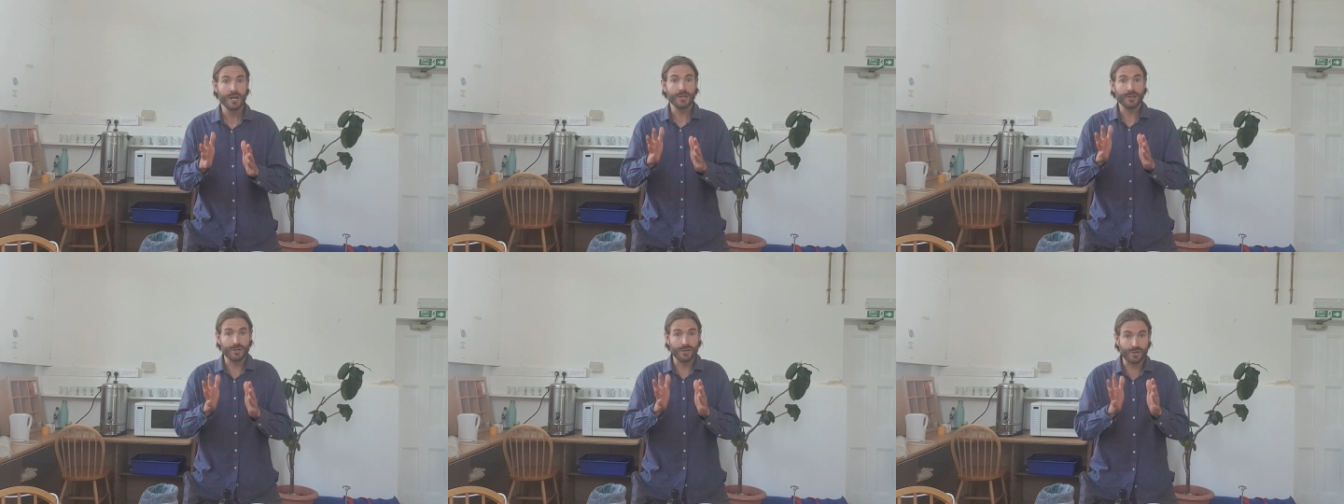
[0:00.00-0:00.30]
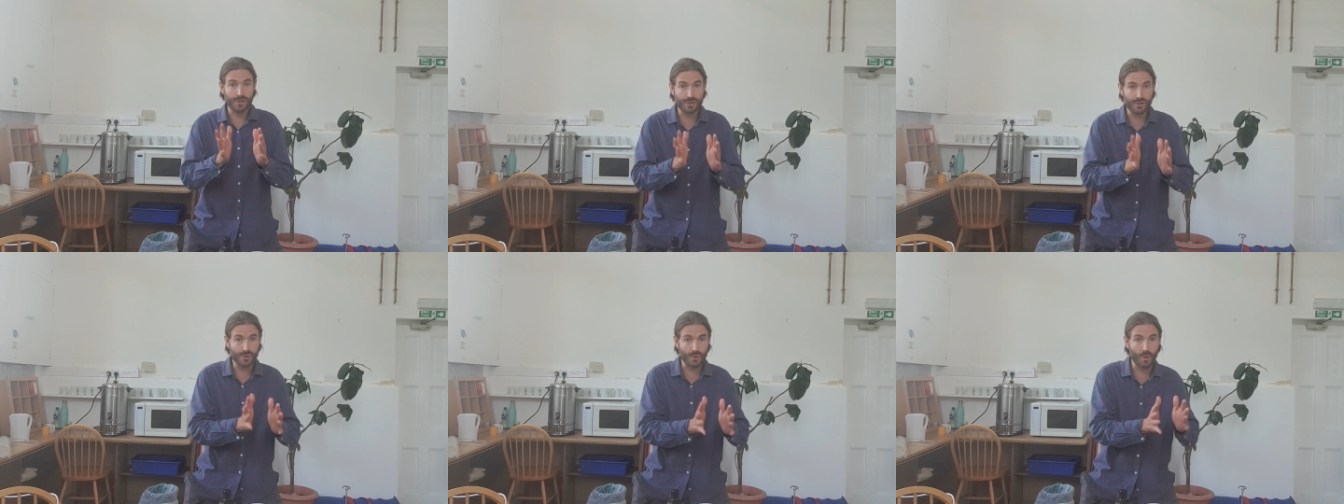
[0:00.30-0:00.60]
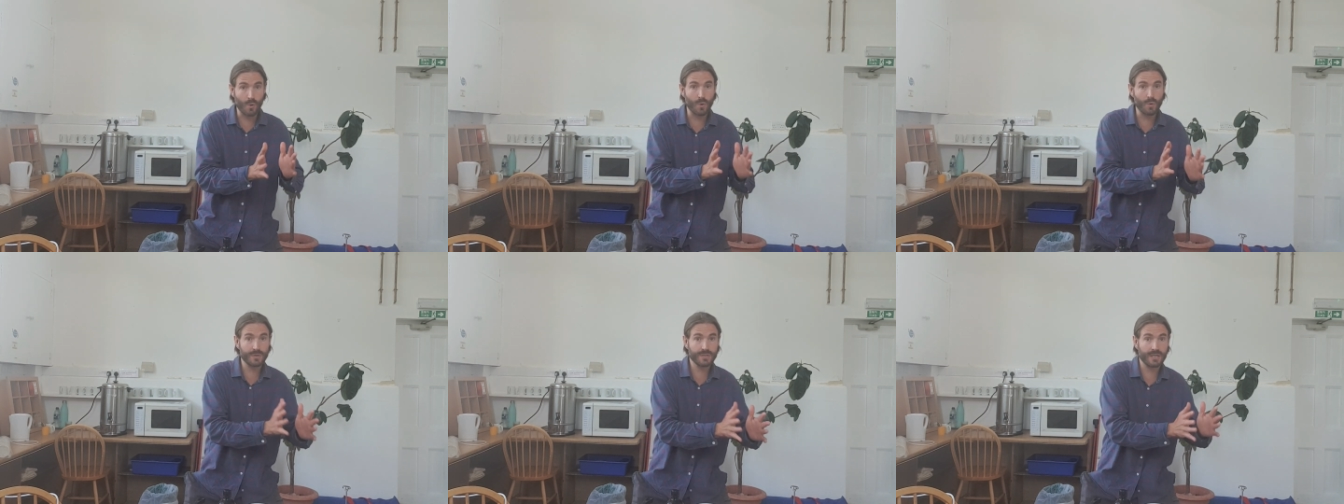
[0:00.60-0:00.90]
the
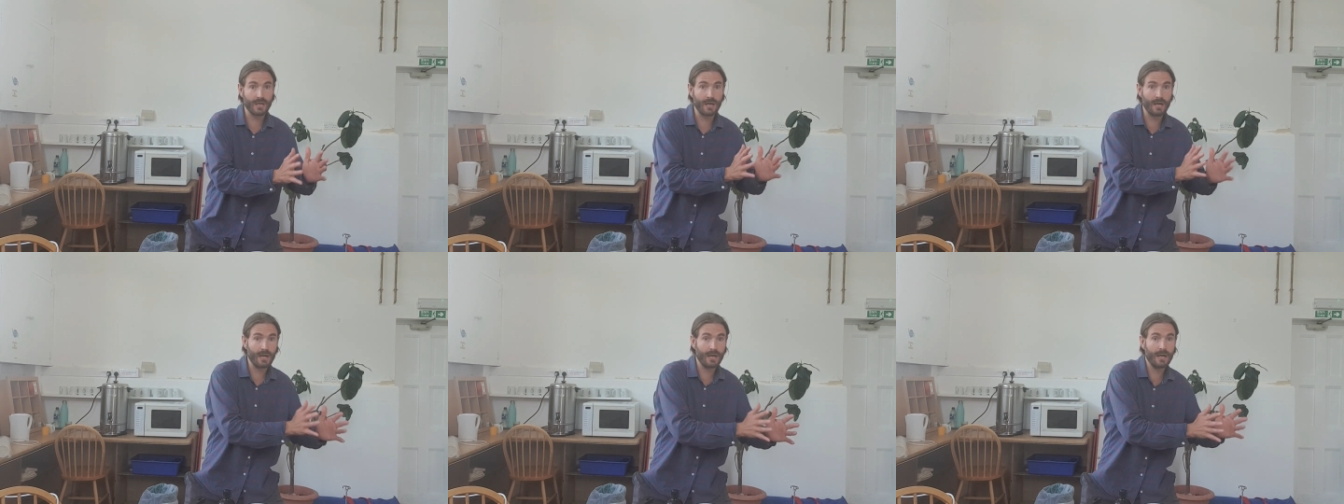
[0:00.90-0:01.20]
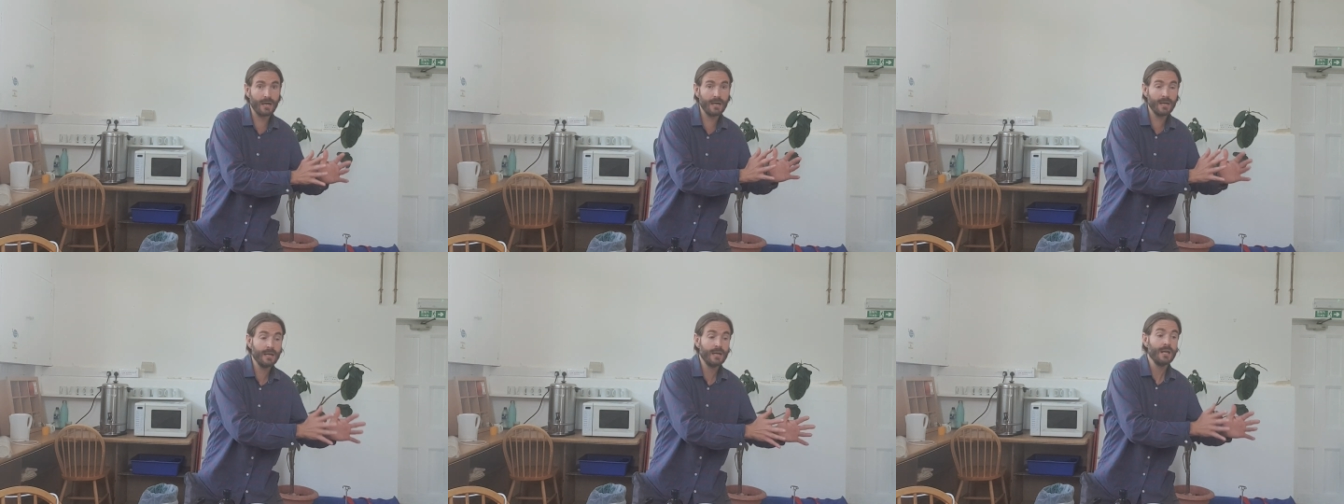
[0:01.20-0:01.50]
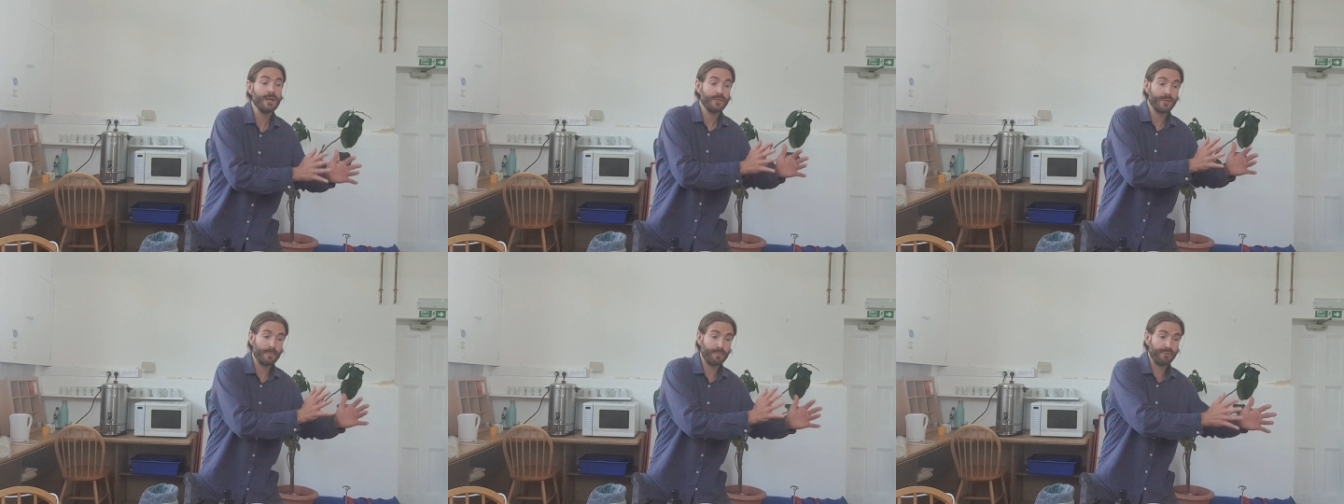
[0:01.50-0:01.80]
shorter
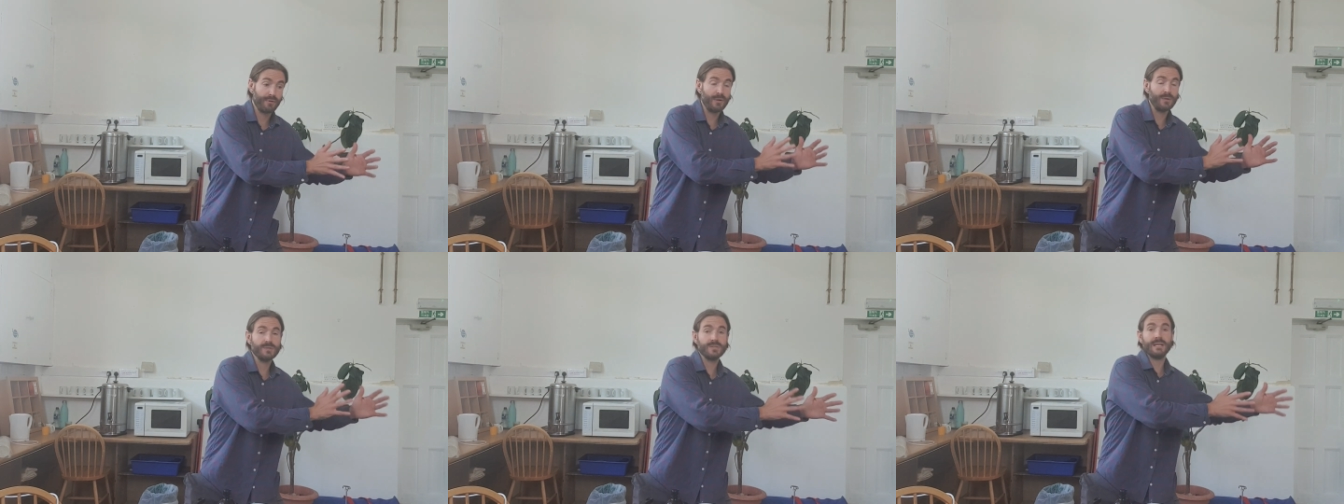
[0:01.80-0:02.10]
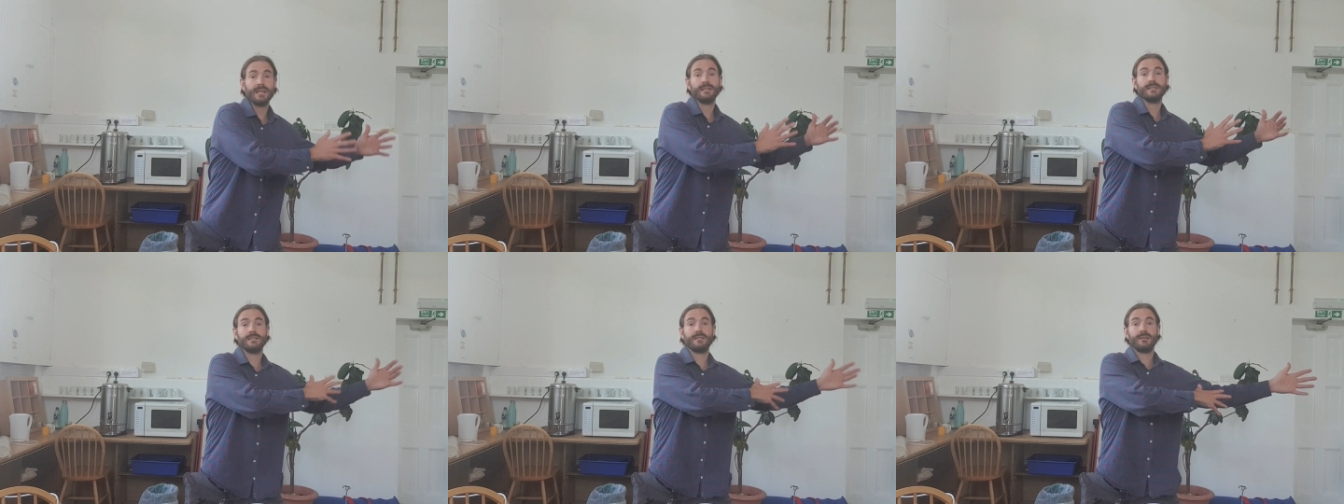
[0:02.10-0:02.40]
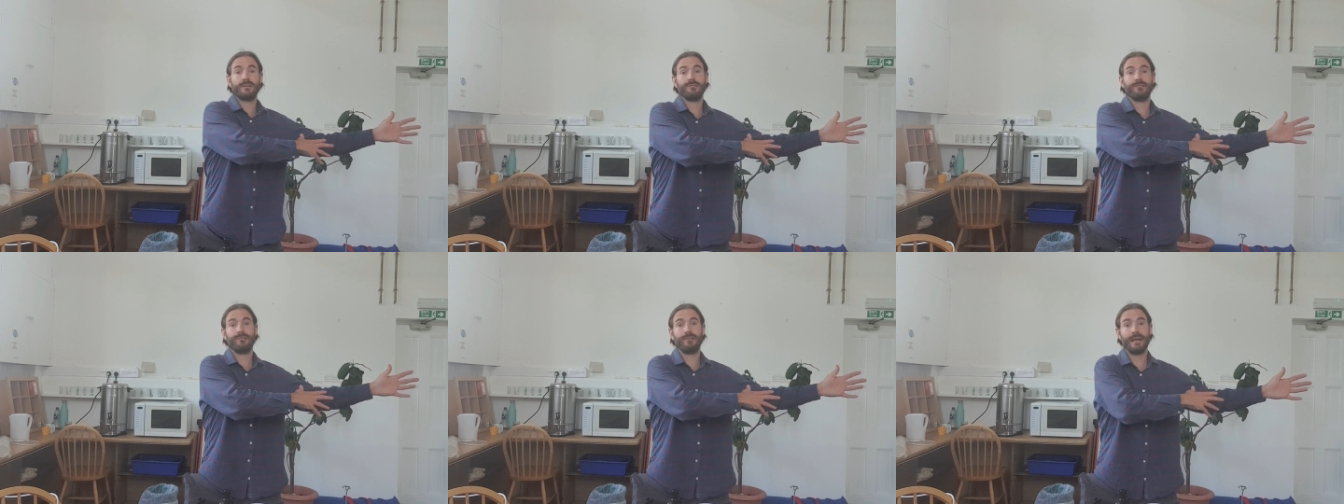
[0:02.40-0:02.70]
the process to
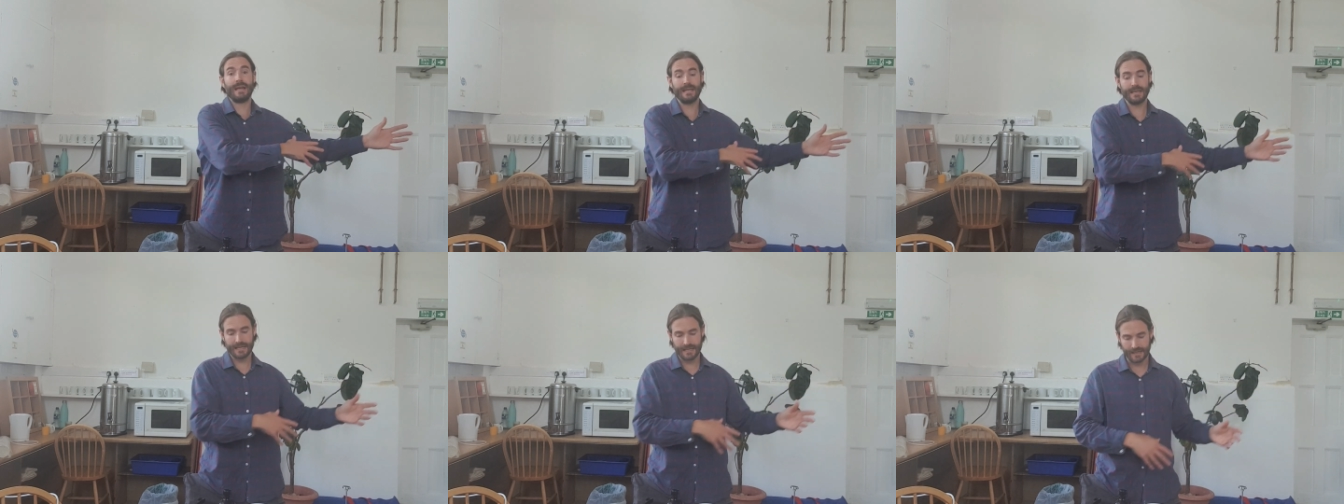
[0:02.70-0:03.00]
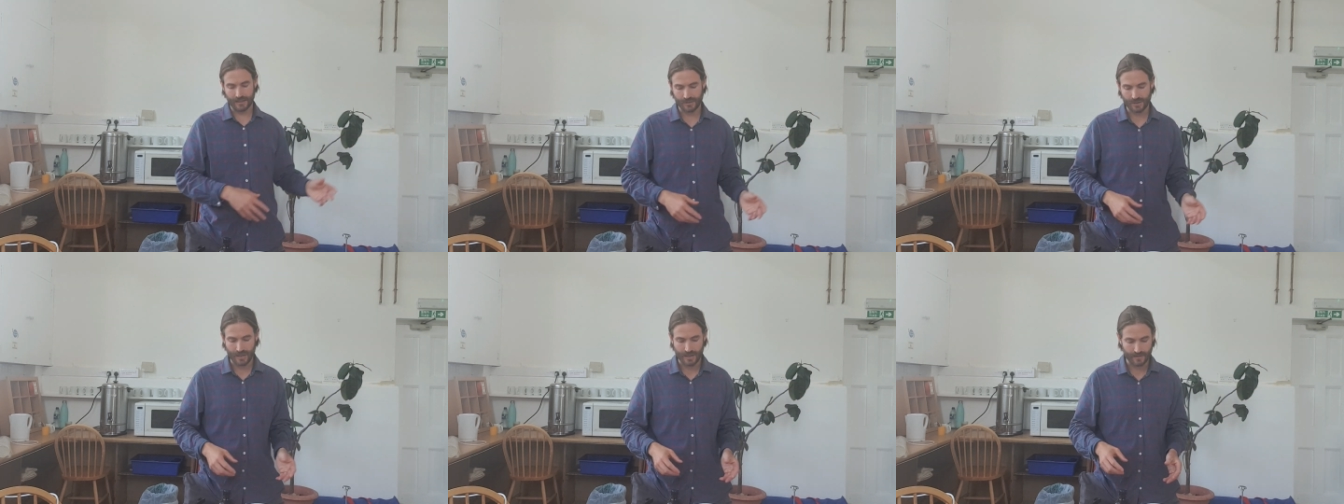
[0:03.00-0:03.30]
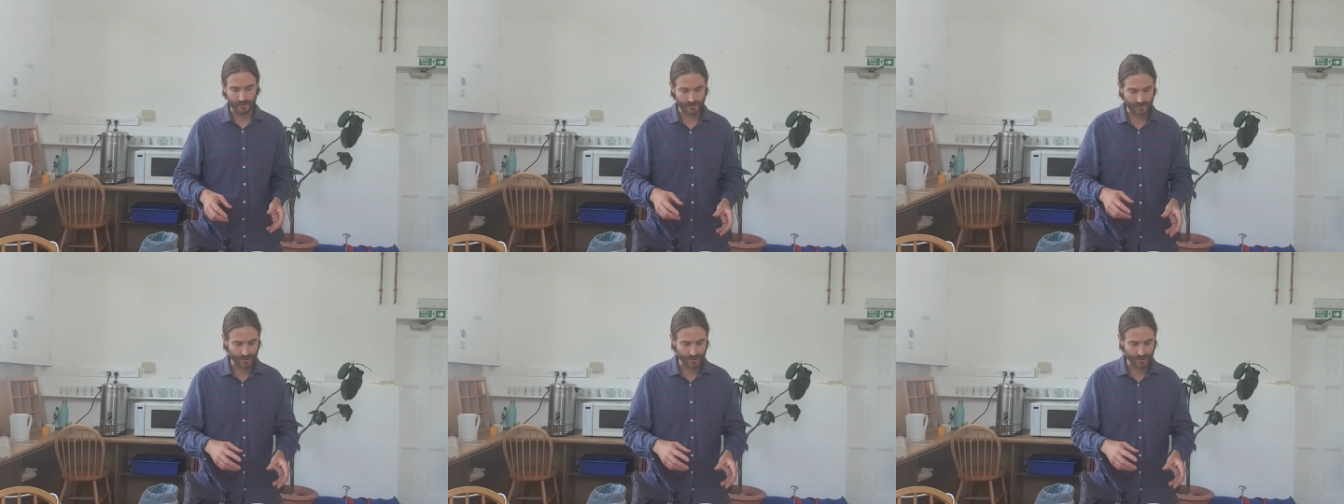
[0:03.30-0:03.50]
create ketones.